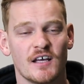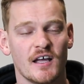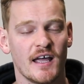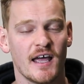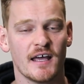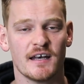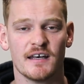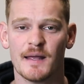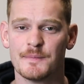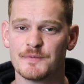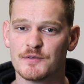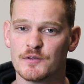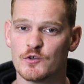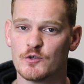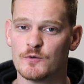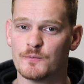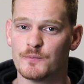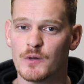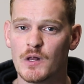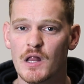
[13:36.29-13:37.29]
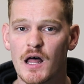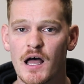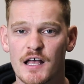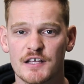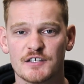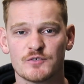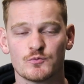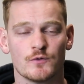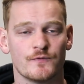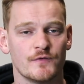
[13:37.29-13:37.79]
I had an absolute
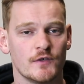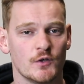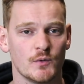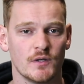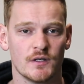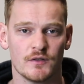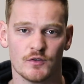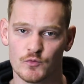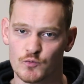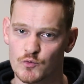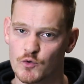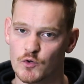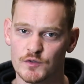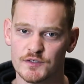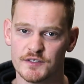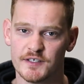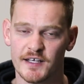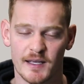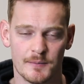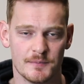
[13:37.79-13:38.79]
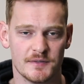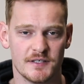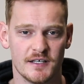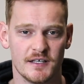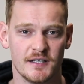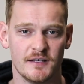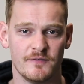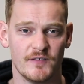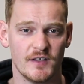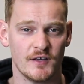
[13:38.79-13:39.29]
blast reviewing the Raldey
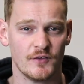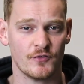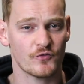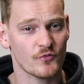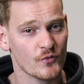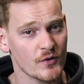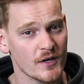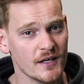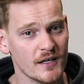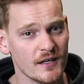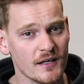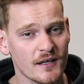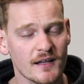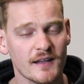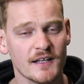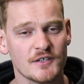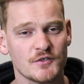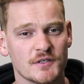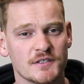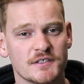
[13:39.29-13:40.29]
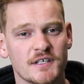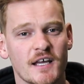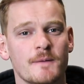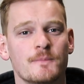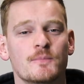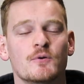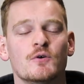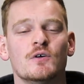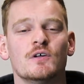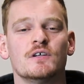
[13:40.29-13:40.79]
Mt-V3 electric
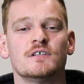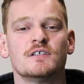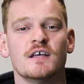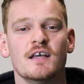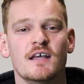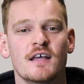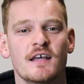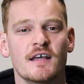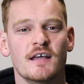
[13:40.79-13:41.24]
skateboard.